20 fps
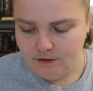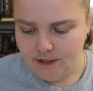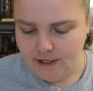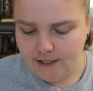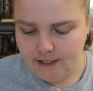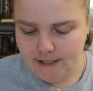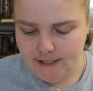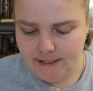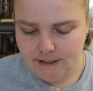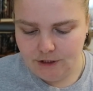
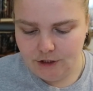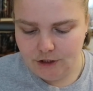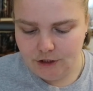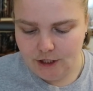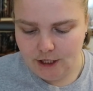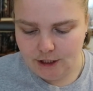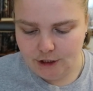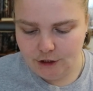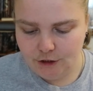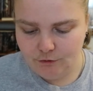like
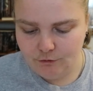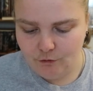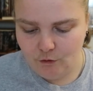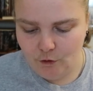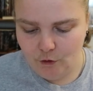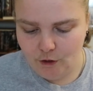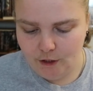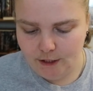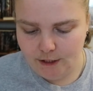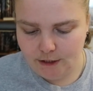introduction
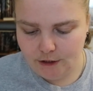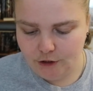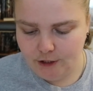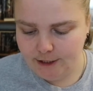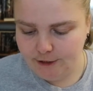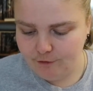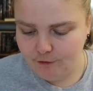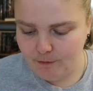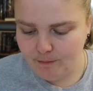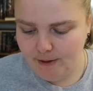for
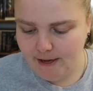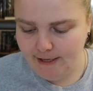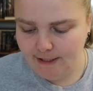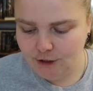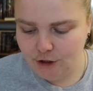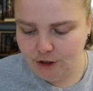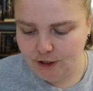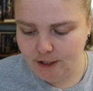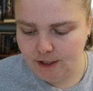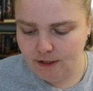
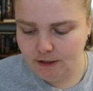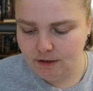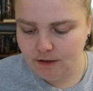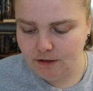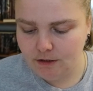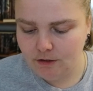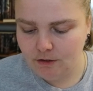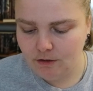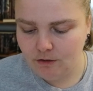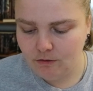
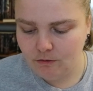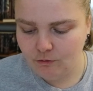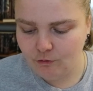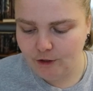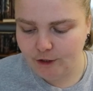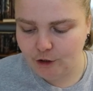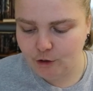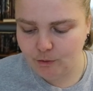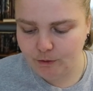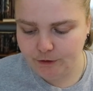transformation,
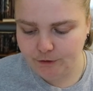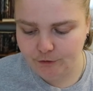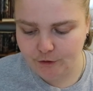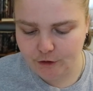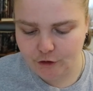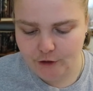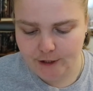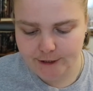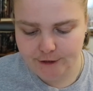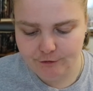rituals
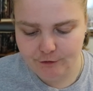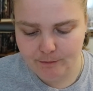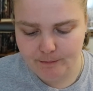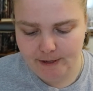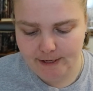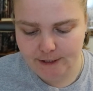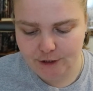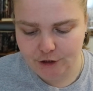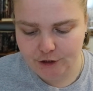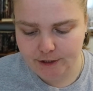for
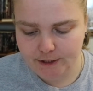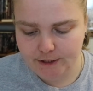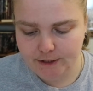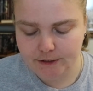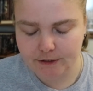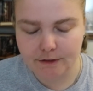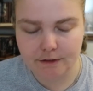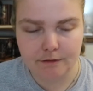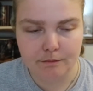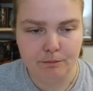
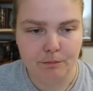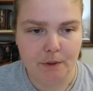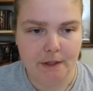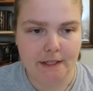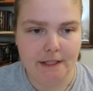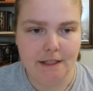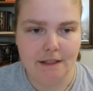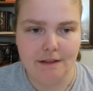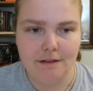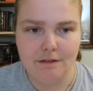transformation,
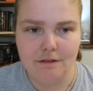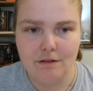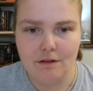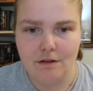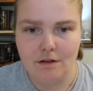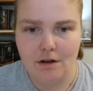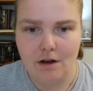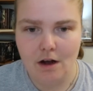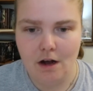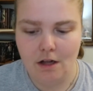putting
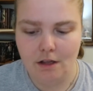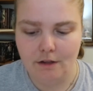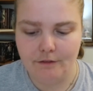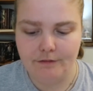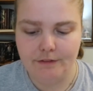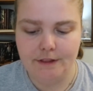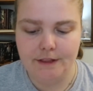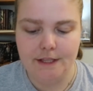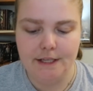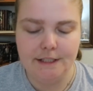all
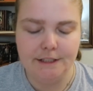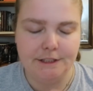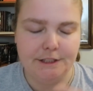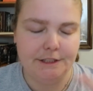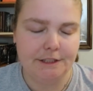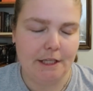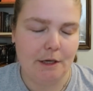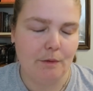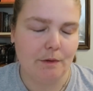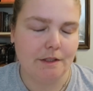of
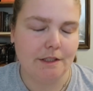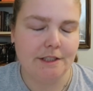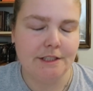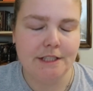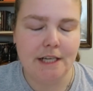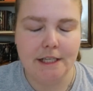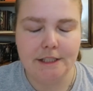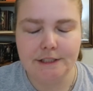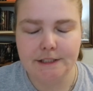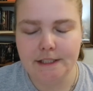things that were
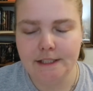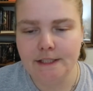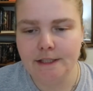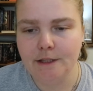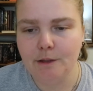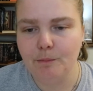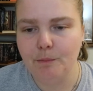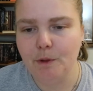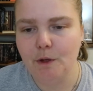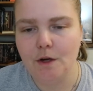discussed
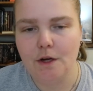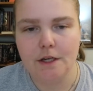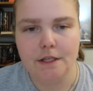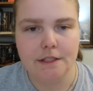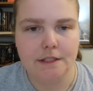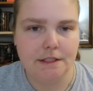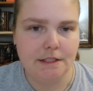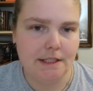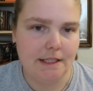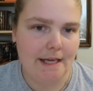in the
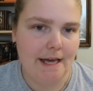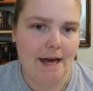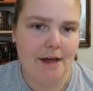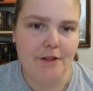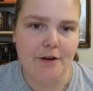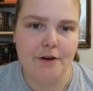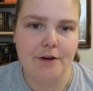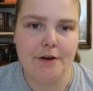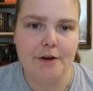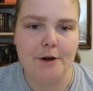book
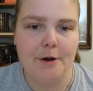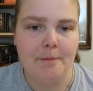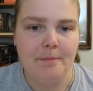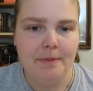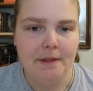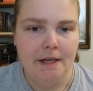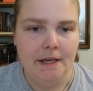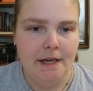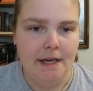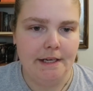together
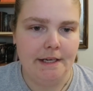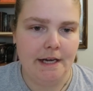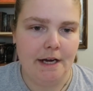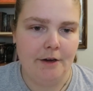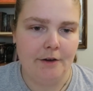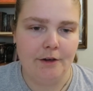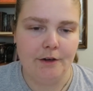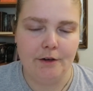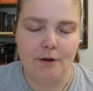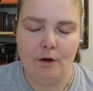and
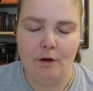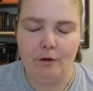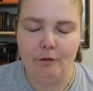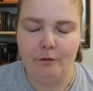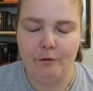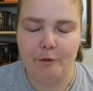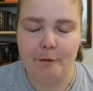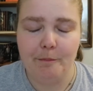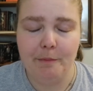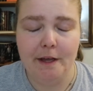how to
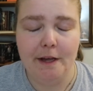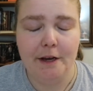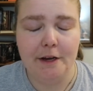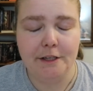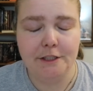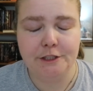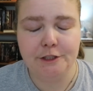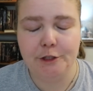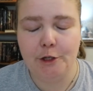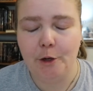go from
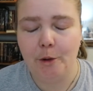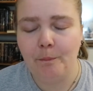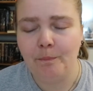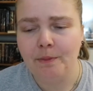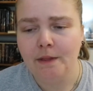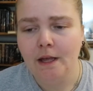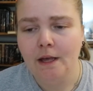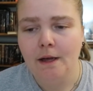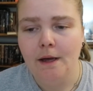there. So,